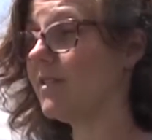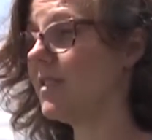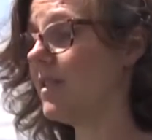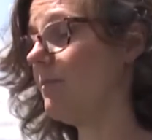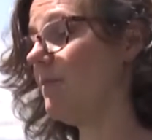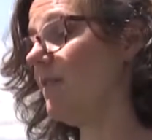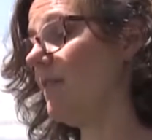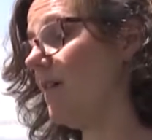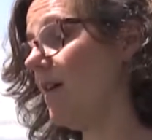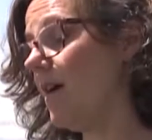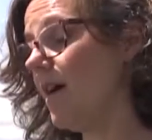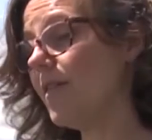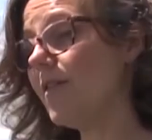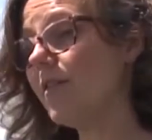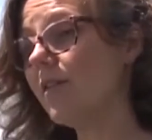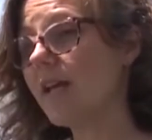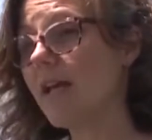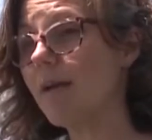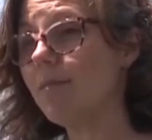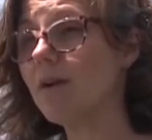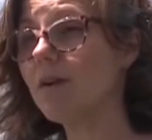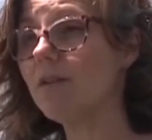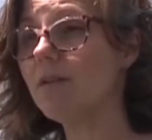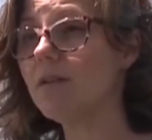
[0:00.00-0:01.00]
Some of the other
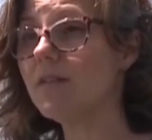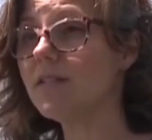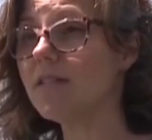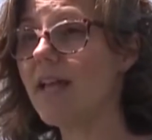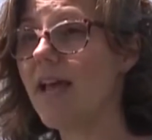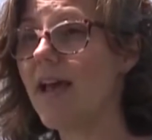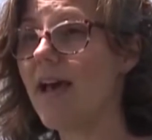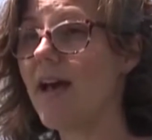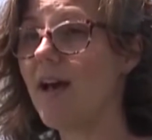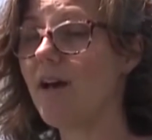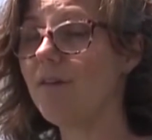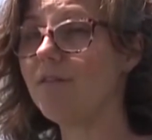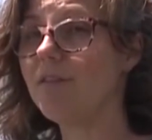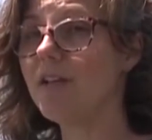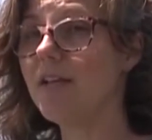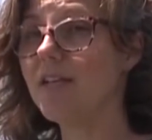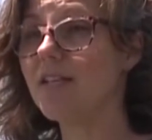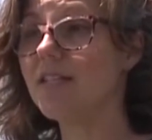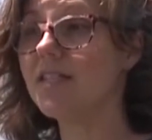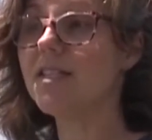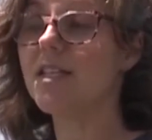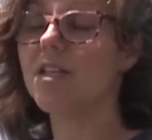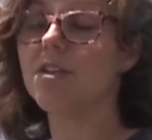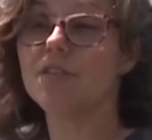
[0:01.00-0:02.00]
chemicals have
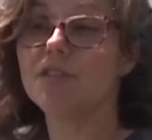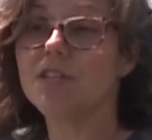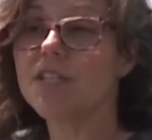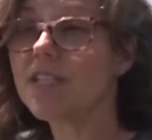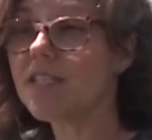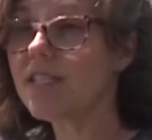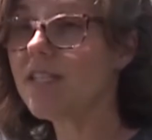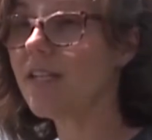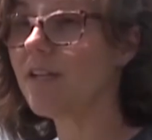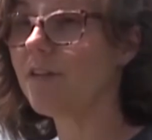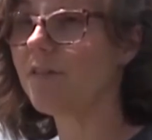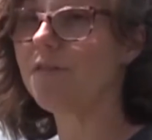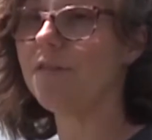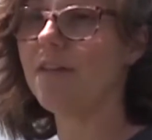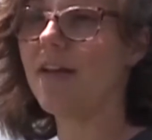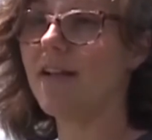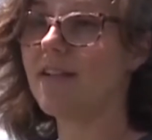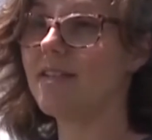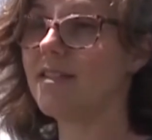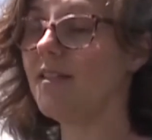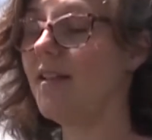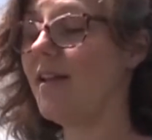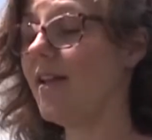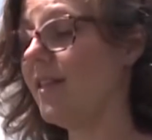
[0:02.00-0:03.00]
synergistic
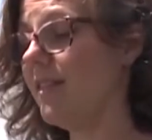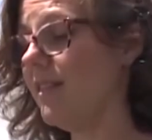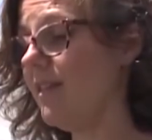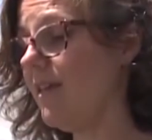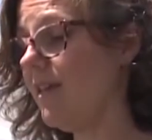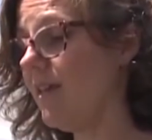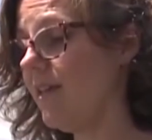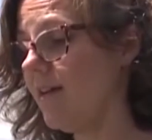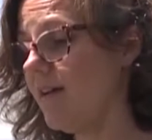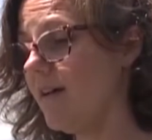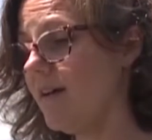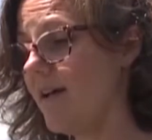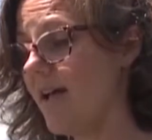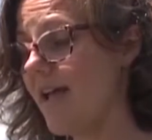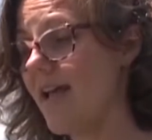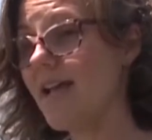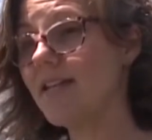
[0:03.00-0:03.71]
effects, like the uh,